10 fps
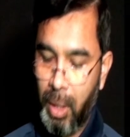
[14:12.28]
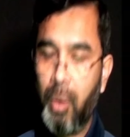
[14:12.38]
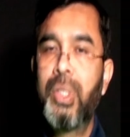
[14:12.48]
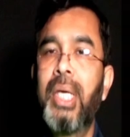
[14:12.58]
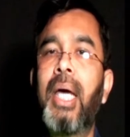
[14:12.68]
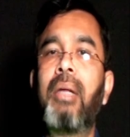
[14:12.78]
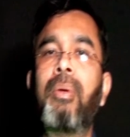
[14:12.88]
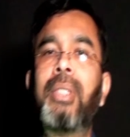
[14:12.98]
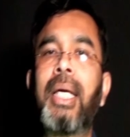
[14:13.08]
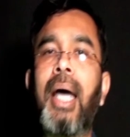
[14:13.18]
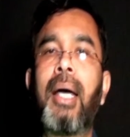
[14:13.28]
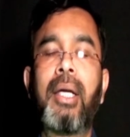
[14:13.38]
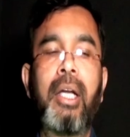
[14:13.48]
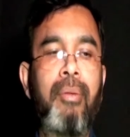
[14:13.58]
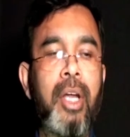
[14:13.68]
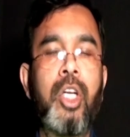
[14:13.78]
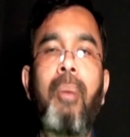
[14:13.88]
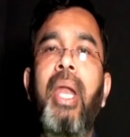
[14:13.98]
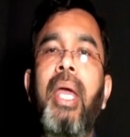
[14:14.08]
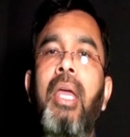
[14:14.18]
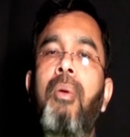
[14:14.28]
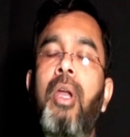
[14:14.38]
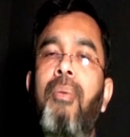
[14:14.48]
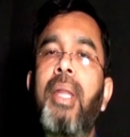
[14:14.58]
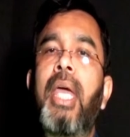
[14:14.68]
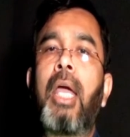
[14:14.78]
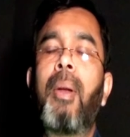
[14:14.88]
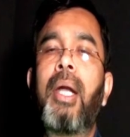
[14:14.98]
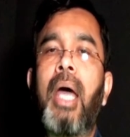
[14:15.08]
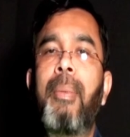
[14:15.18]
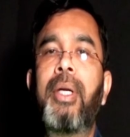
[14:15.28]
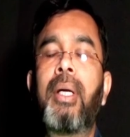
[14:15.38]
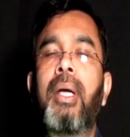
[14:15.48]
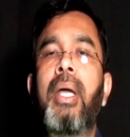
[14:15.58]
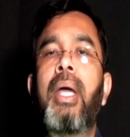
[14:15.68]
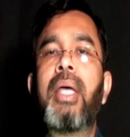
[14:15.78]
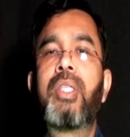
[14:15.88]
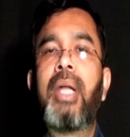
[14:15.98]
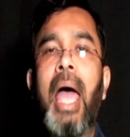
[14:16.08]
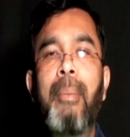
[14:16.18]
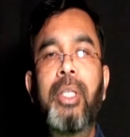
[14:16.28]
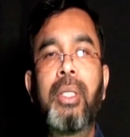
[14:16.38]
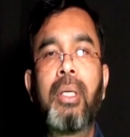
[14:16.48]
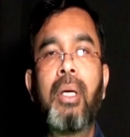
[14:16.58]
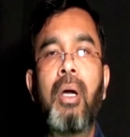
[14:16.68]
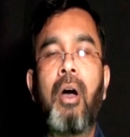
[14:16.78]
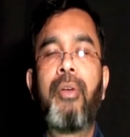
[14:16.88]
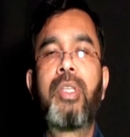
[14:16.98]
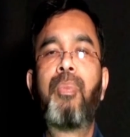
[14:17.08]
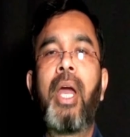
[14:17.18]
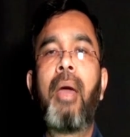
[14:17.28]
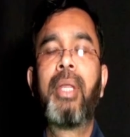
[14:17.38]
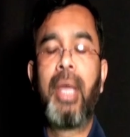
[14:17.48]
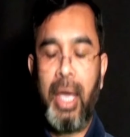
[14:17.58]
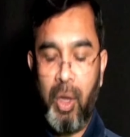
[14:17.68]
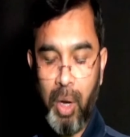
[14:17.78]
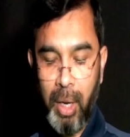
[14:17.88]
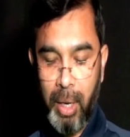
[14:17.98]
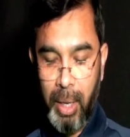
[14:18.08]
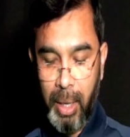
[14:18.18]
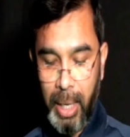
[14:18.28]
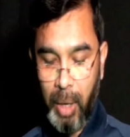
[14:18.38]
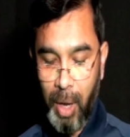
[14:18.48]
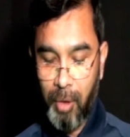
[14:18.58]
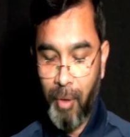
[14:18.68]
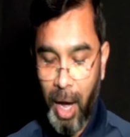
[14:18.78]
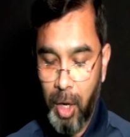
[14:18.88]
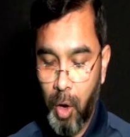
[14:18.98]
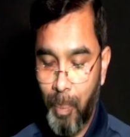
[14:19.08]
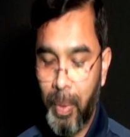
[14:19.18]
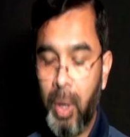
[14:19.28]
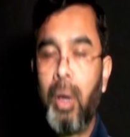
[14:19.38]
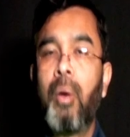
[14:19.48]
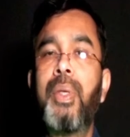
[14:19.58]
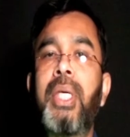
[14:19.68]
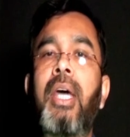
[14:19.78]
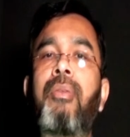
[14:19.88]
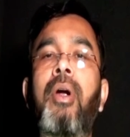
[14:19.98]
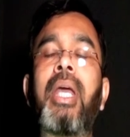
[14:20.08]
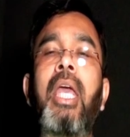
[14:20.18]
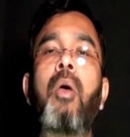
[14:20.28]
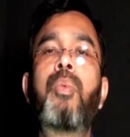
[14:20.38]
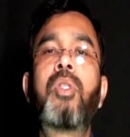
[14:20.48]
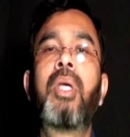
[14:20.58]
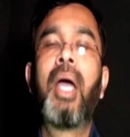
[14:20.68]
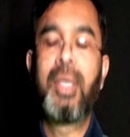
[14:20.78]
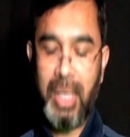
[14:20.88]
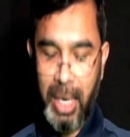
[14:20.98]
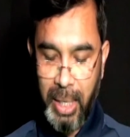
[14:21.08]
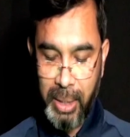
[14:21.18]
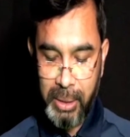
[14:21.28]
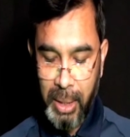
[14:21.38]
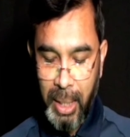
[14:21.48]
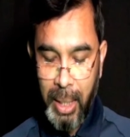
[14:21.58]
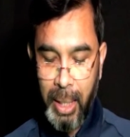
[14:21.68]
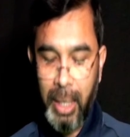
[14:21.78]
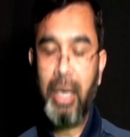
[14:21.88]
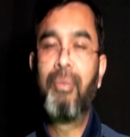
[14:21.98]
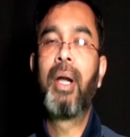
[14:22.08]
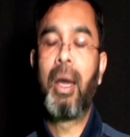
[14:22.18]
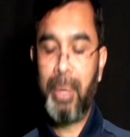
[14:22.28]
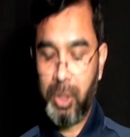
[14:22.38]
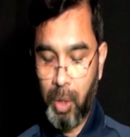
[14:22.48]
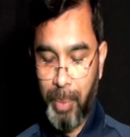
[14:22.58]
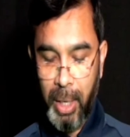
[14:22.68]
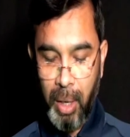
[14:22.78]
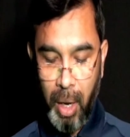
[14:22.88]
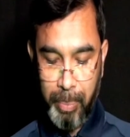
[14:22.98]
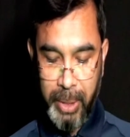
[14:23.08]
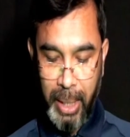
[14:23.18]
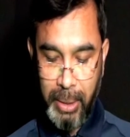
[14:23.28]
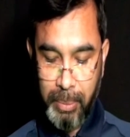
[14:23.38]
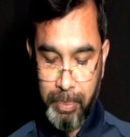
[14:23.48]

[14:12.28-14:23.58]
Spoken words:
We see that if you take the other definition, meaning if you define the equivalent diameter as the diameter of a sphere having the equal volume, we see that for cubes and cylinders, different numbers will be obtained.